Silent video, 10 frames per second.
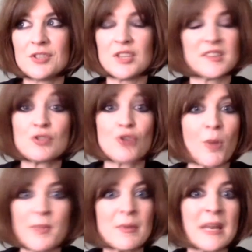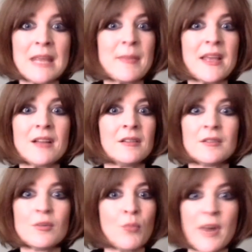just dropping them an
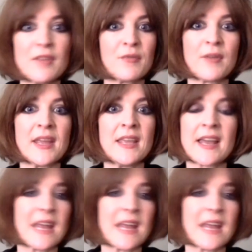email. When are you free?